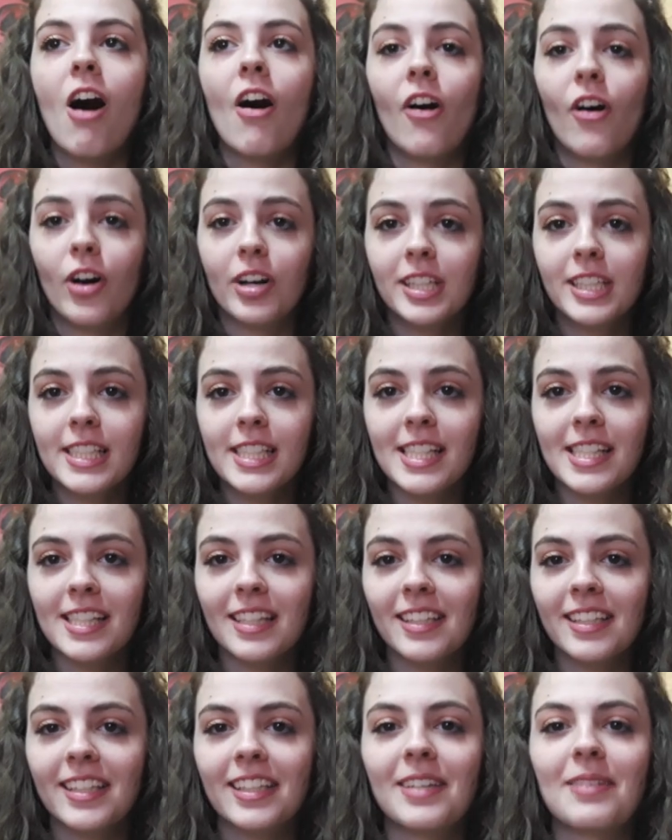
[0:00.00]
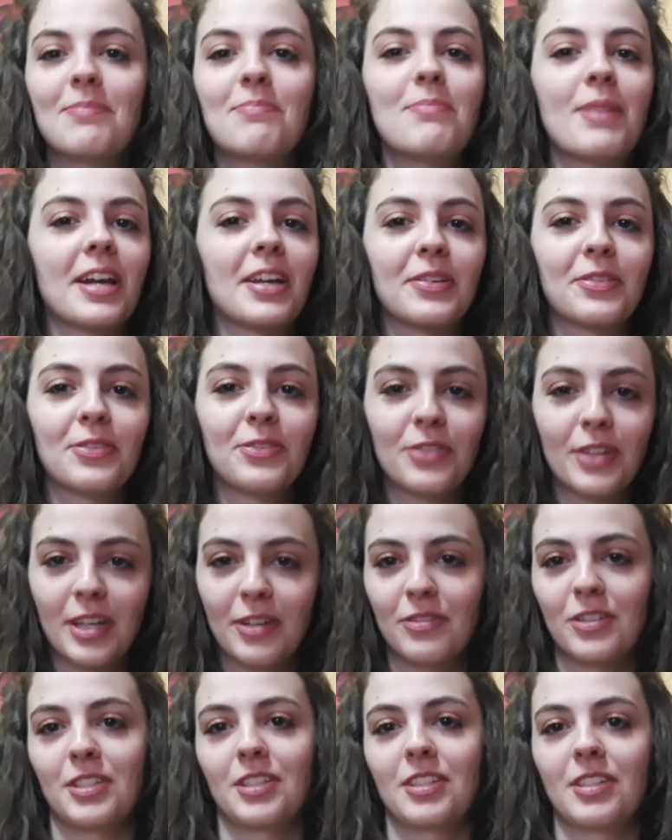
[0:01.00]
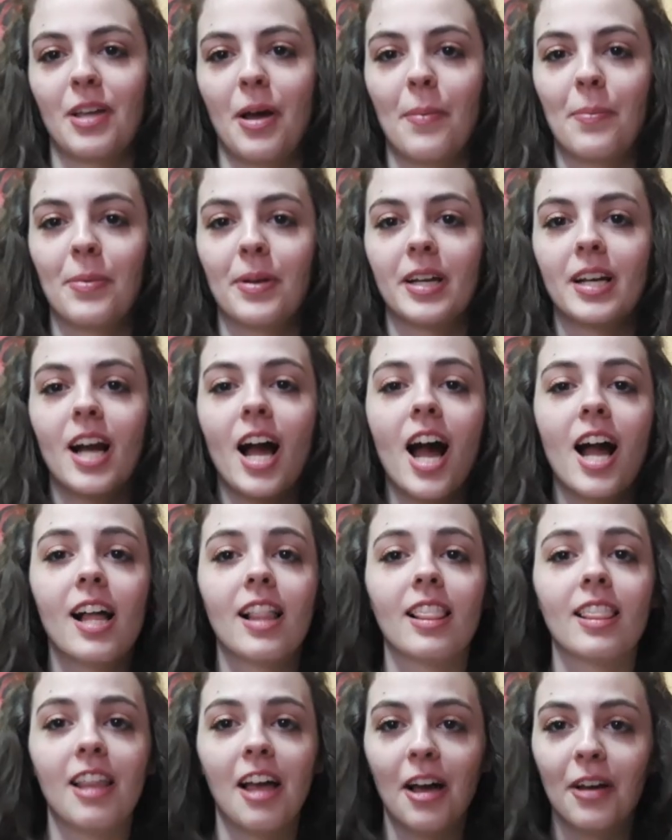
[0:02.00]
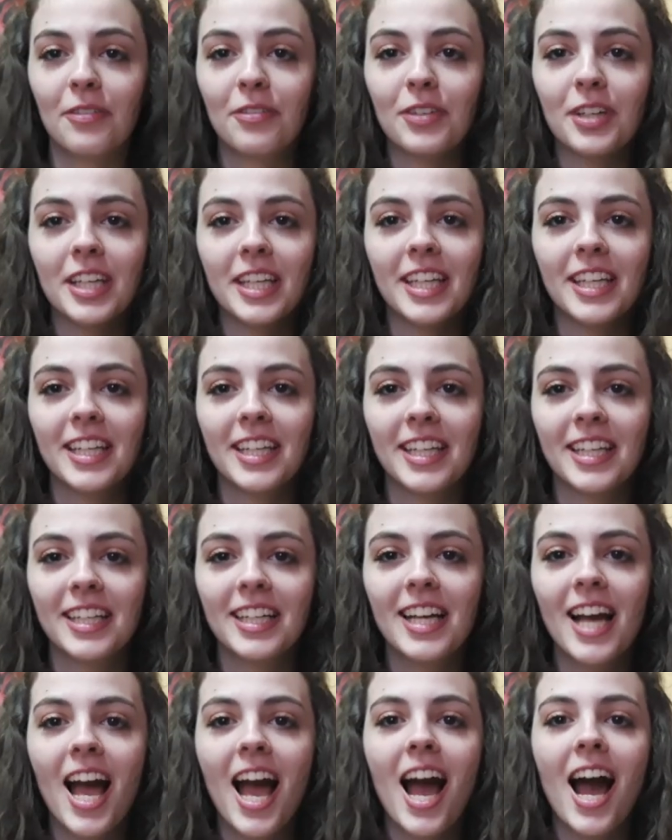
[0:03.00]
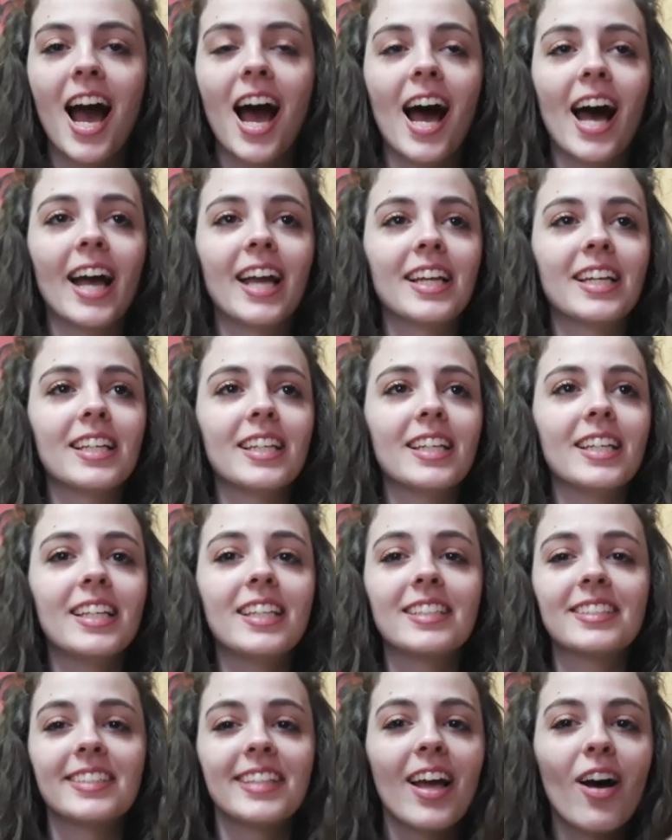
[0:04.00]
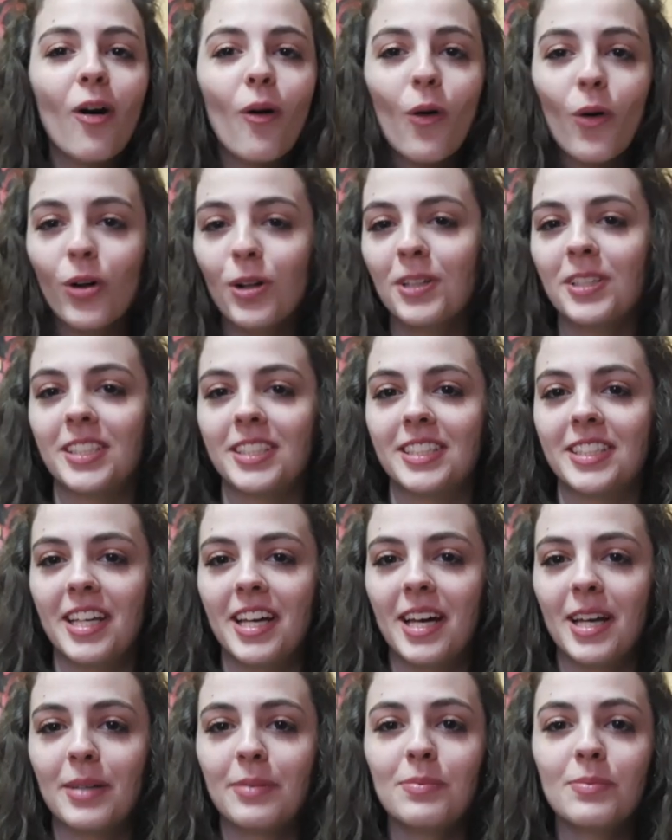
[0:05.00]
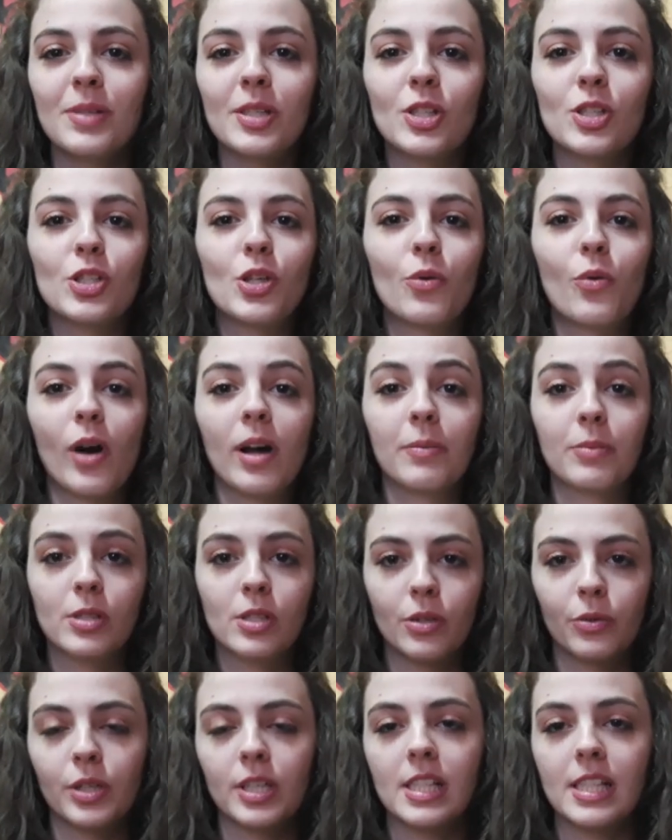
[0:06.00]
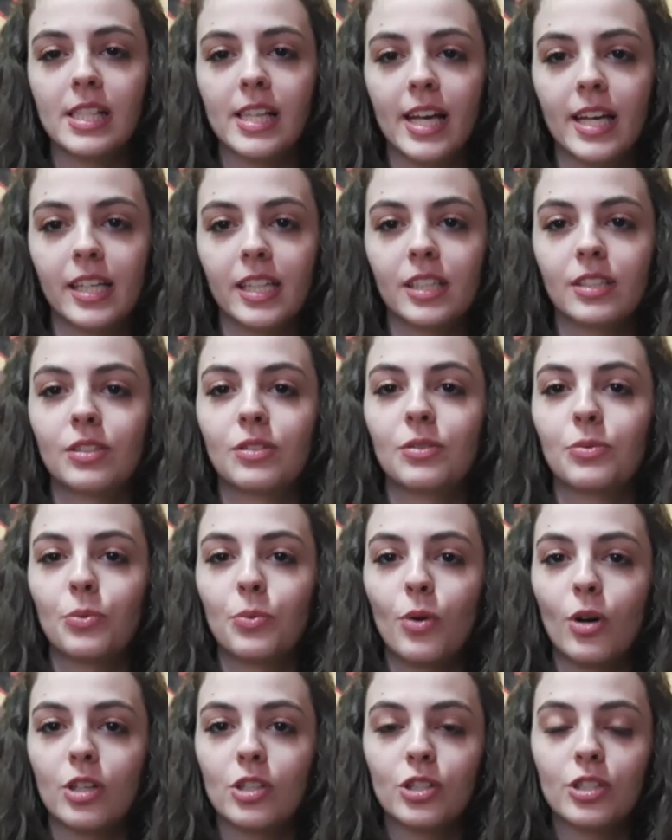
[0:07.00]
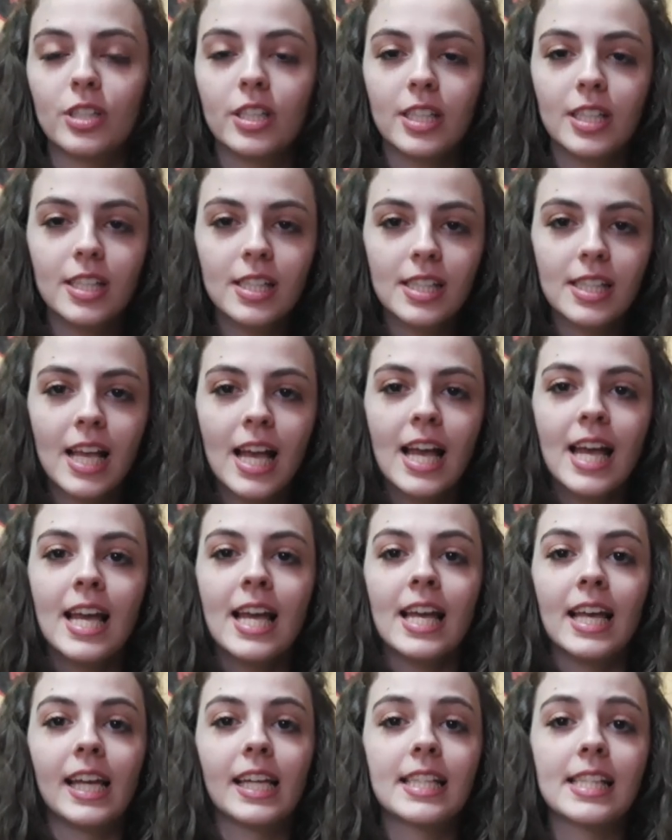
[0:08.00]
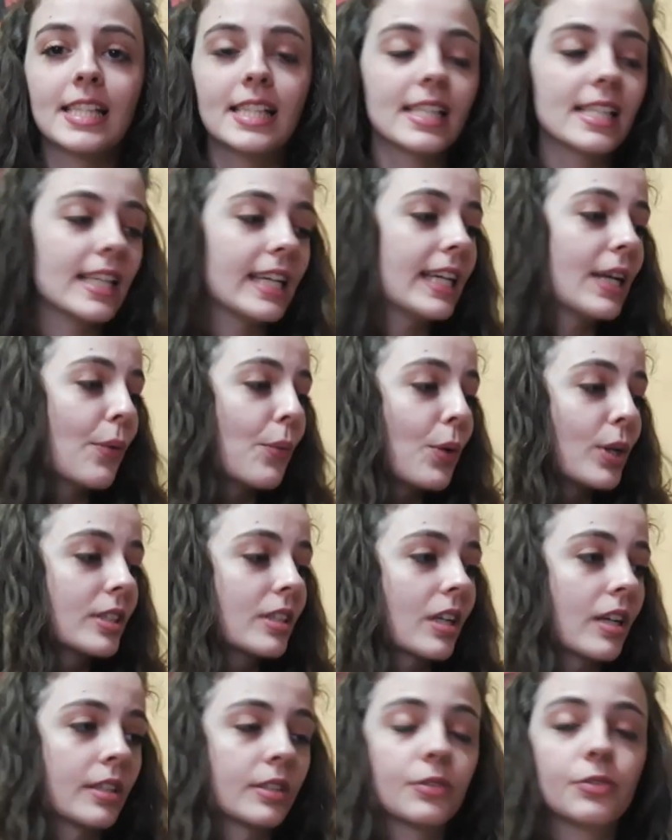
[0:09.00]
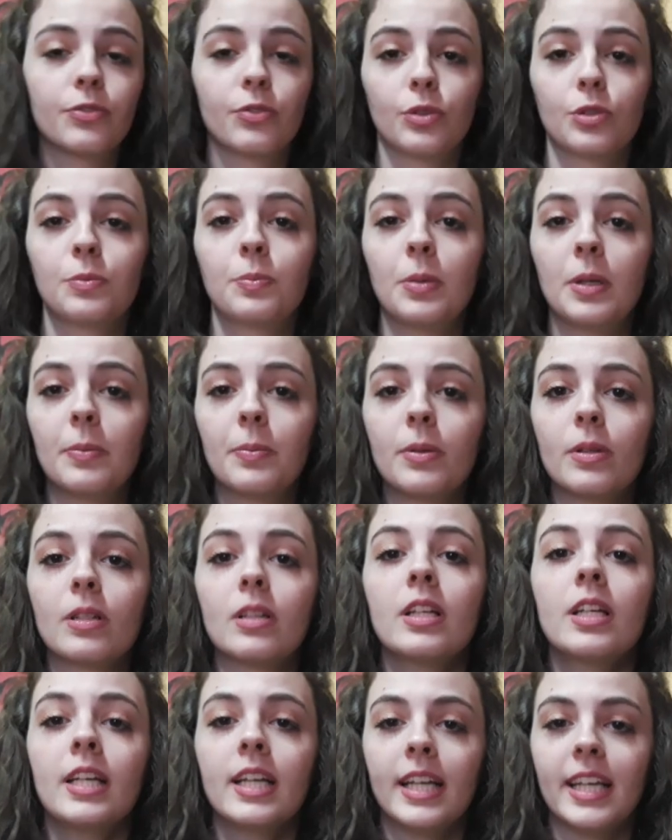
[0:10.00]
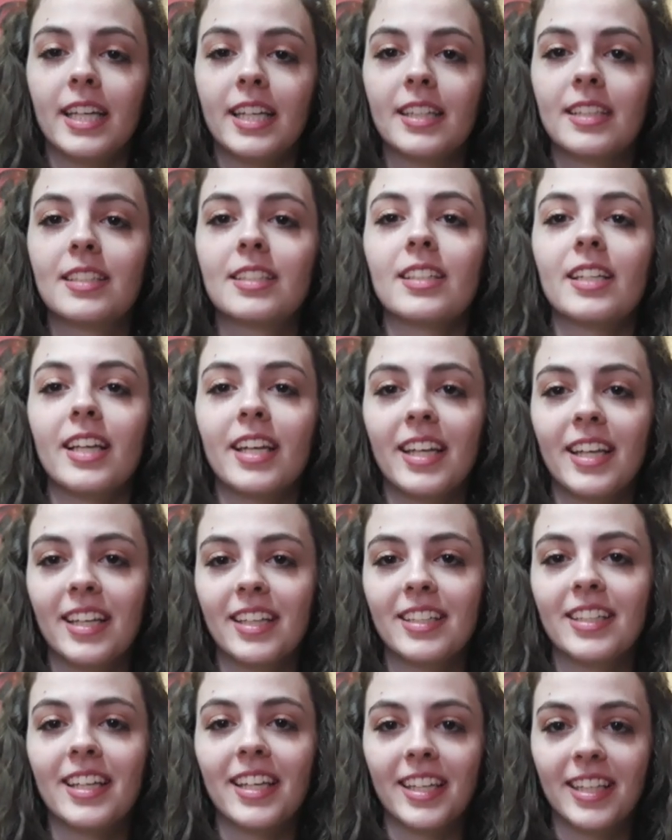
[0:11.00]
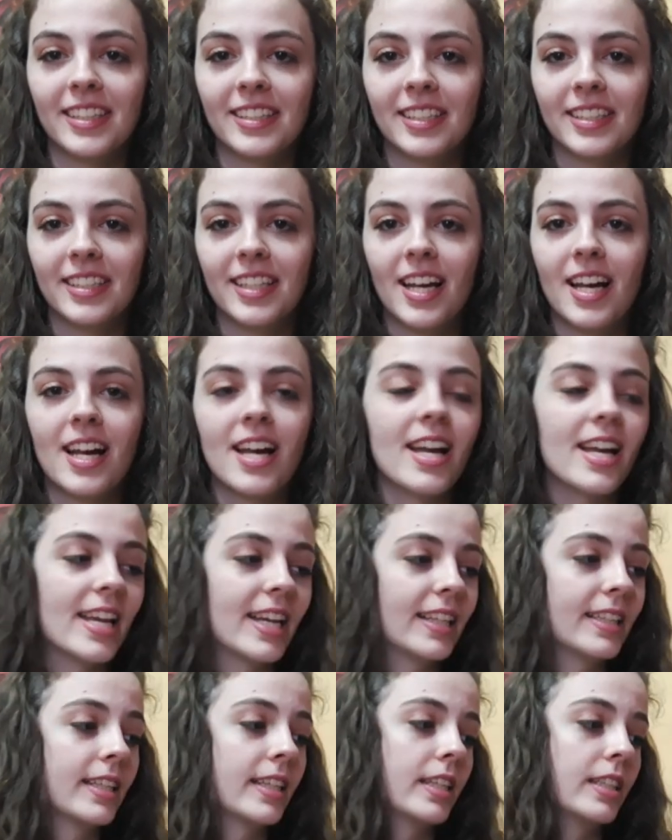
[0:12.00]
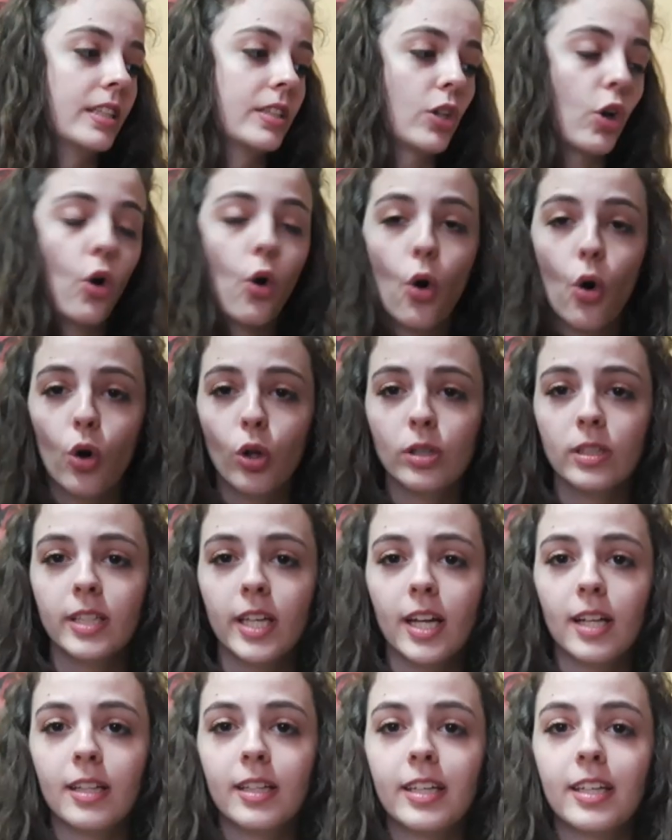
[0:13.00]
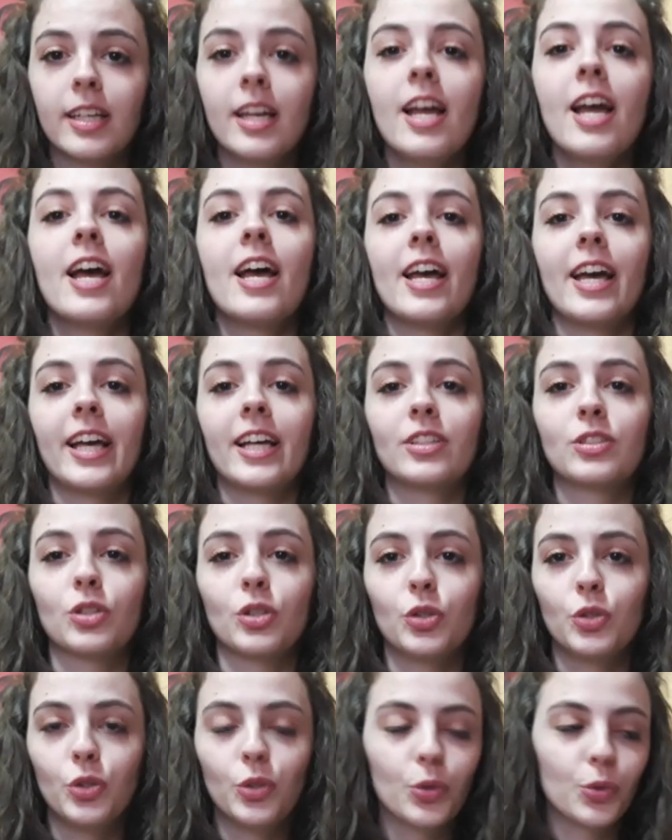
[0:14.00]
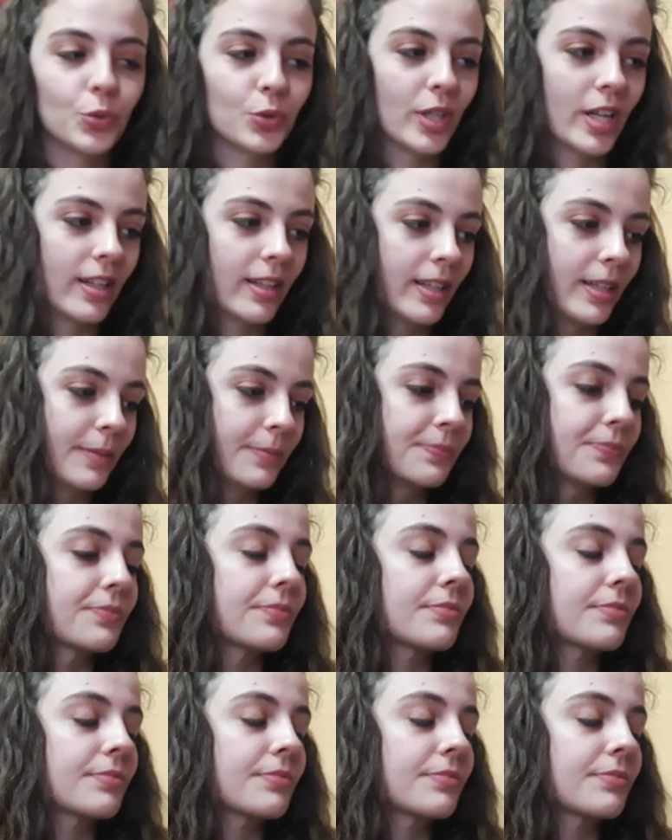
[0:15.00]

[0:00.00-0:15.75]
Honestly, my favorite topic. I love eating, I eat all the time, so I'm so excited to watch this and see what kind of food people eat in India and in Old Delhi and New Delhi.